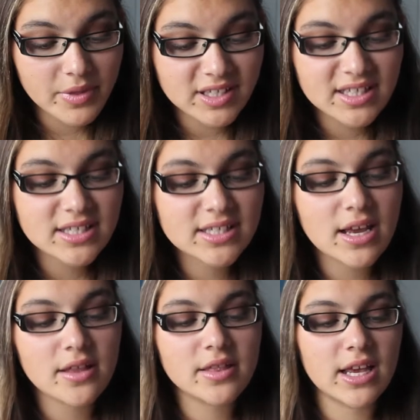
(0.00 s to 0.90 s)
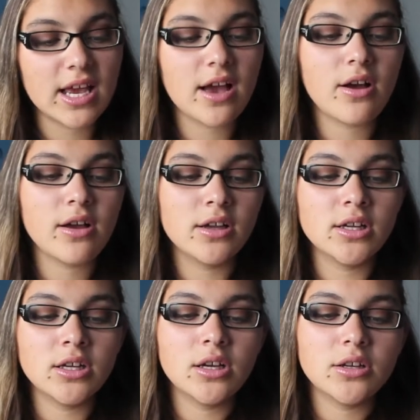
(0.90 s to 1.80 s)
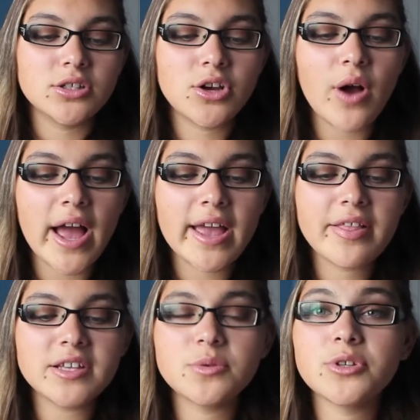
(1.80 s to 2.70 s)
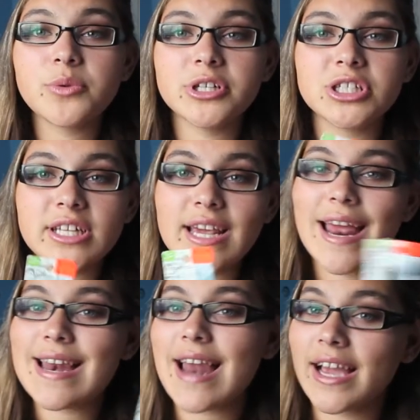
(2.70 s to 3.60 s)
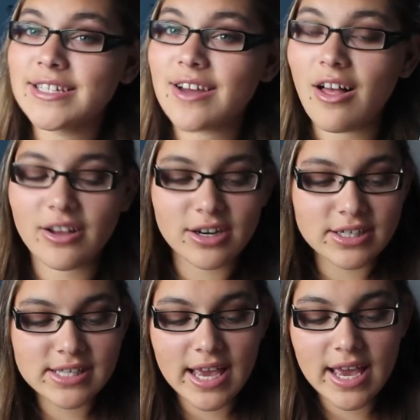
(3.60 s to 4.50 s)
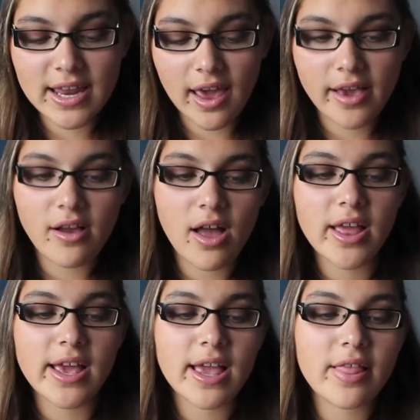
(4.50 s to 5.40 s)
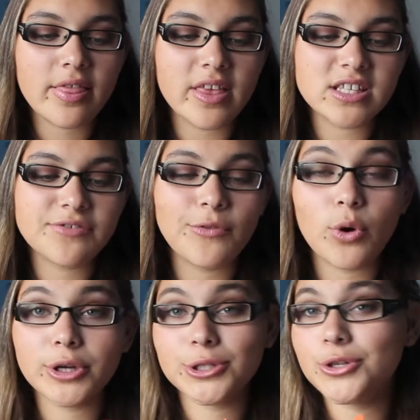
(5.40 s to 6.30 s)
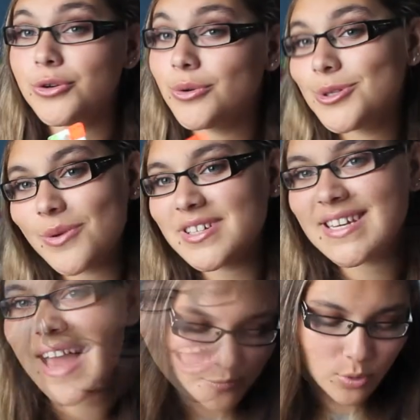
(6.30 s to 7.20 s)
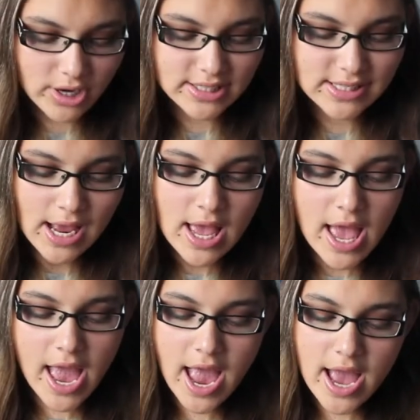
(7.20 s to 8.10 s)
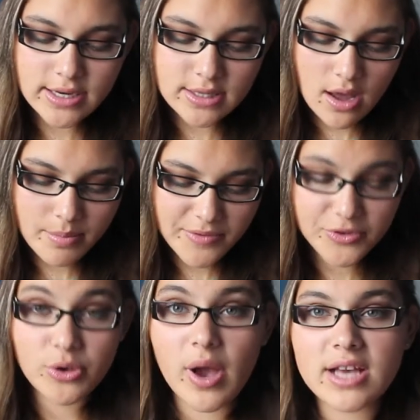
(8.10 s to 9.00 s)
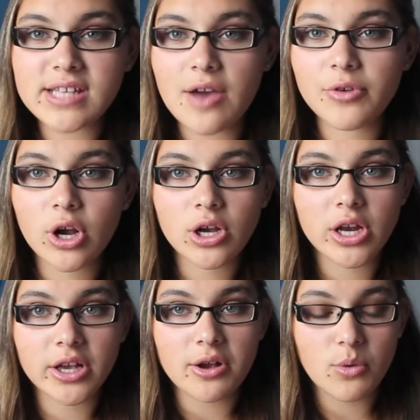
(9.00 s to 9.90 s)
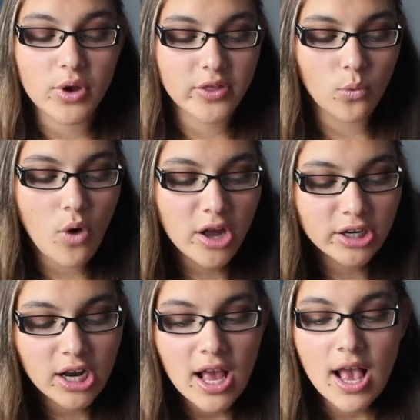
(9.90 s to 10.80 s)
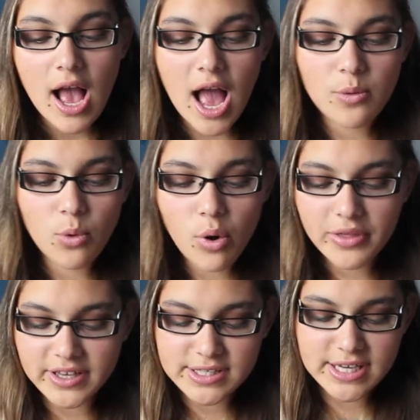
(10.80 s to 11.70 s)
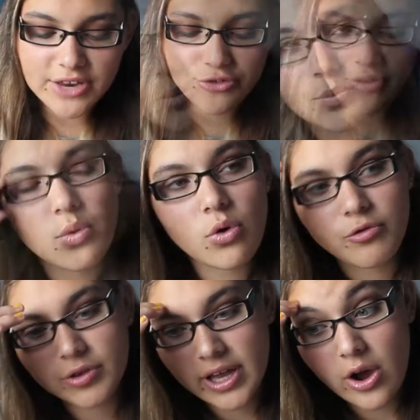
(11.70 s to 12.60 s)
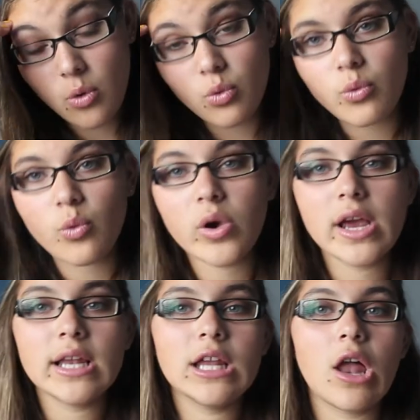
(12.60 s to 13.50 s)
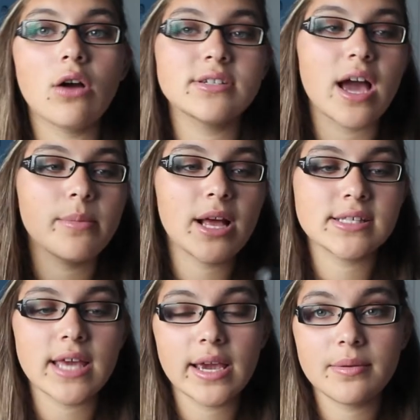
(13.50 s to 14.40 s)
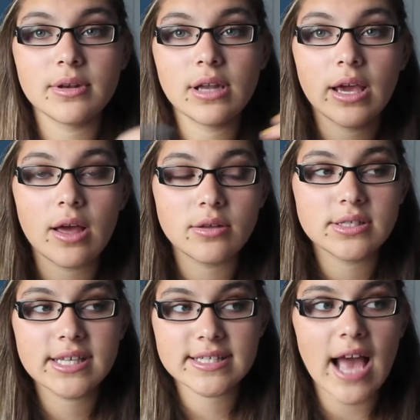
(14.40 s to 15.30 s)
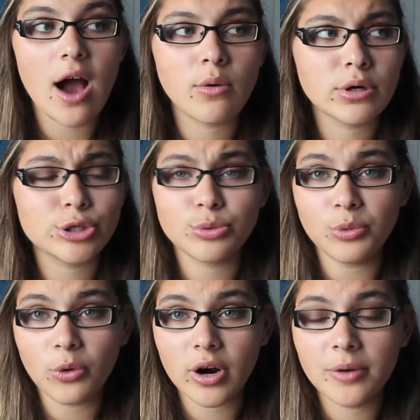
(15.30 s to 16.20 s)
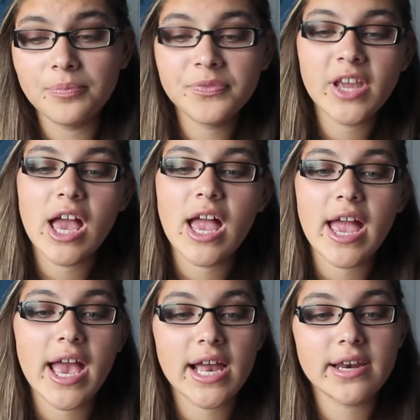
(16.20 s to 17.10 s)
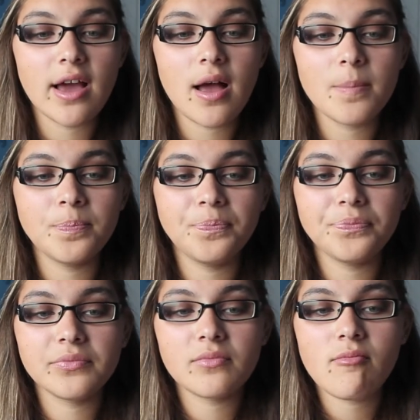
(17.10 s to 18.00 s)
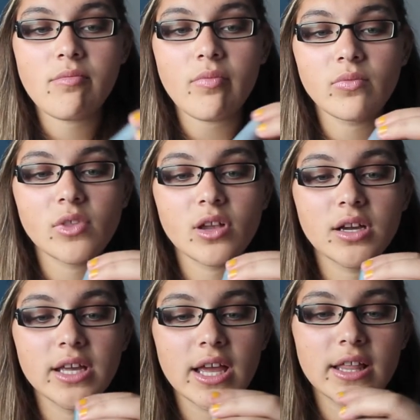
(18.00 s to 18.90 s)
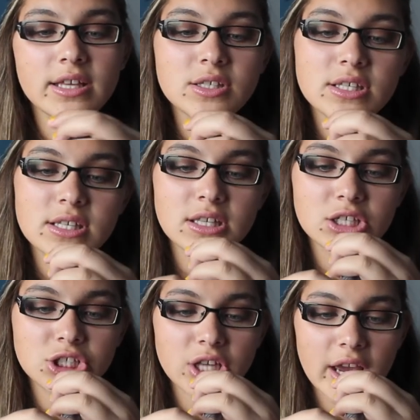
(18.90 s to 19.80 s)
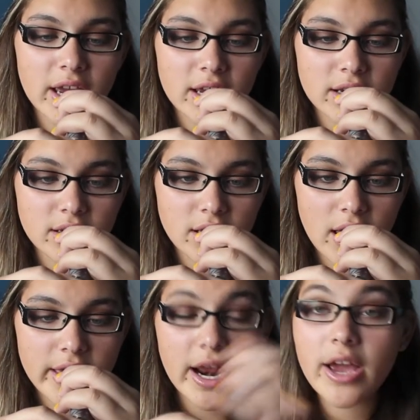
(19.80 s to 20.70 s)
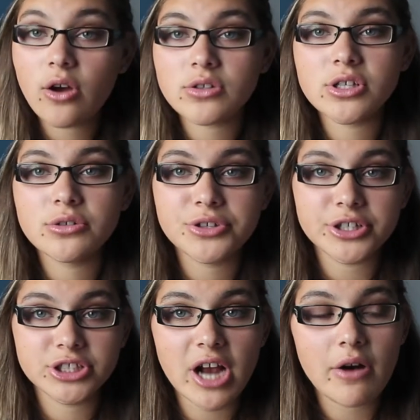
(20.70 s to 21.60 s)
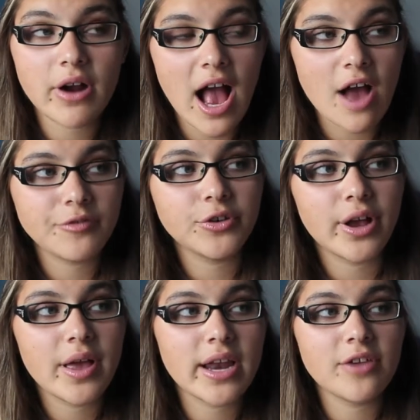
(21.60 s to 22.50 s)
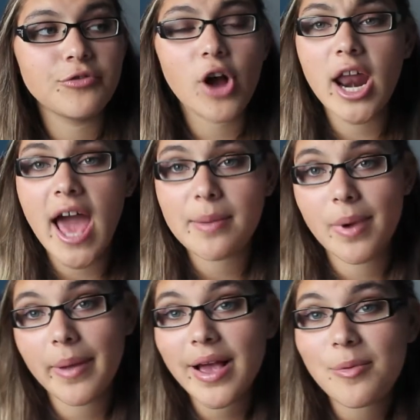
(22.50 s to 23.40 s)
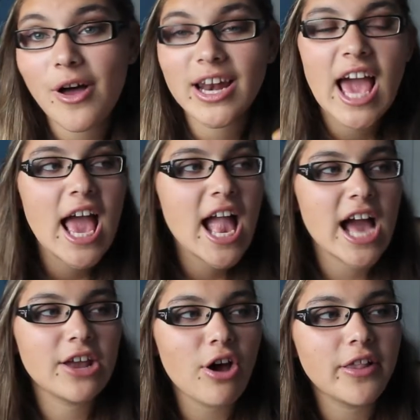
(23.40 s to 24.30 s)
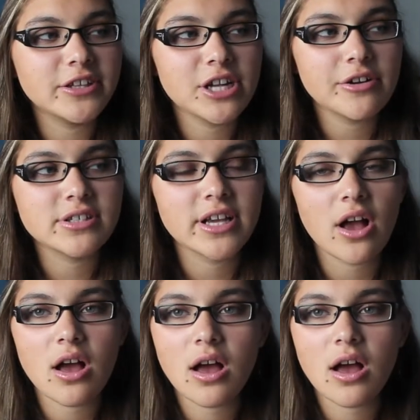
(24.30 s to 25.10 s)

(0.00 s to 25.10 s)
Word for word: this is the, so I, this was originally nine dollars and I got this for two twenty-nine. Works. And um, if you guys ever are going to go in the water, I wore this yesterday pool for like a really long time last night, like six hours or more. And um, this is in the shade, and I also took a shower after it, and I forgot I had my makeup on, and I got out of the shower, I was like,